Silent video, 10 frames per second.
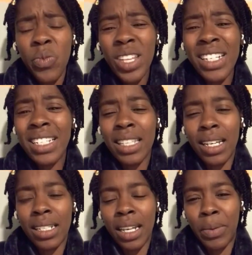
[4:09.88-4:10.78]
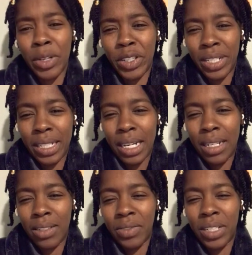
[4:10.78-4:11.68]
it's things that we're just kind
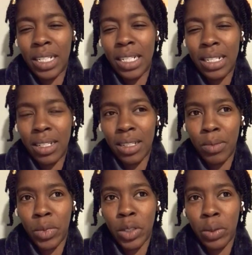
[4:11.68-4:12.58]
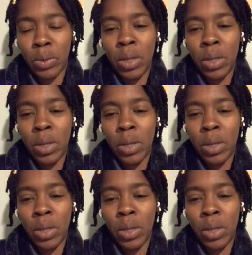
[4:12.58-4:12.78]
of accustomed to.